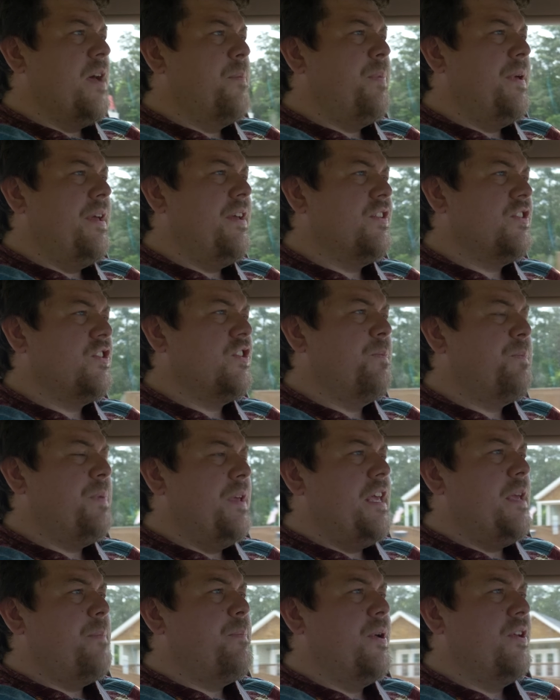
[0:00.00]
appears to
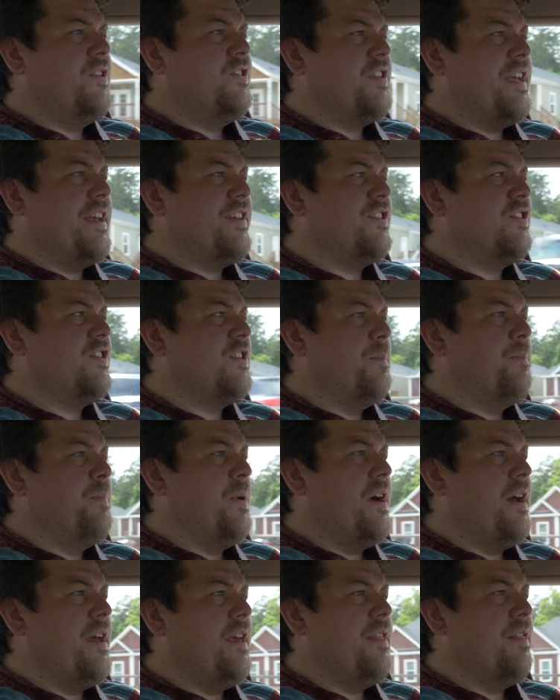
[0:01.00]
be possessed
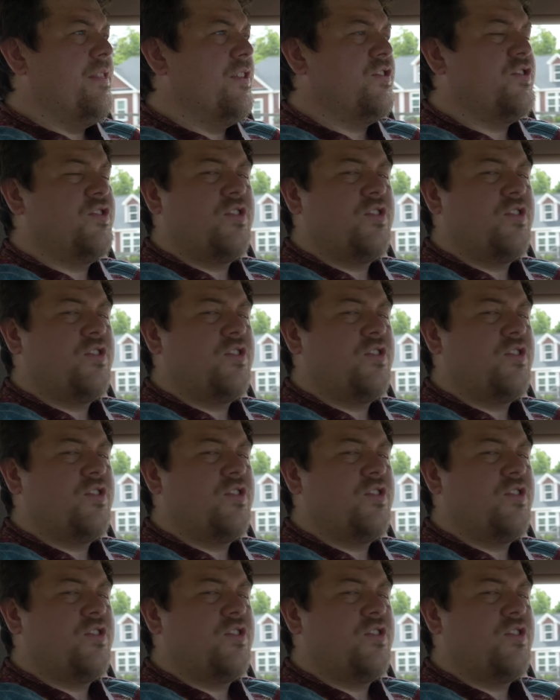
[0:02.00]
by the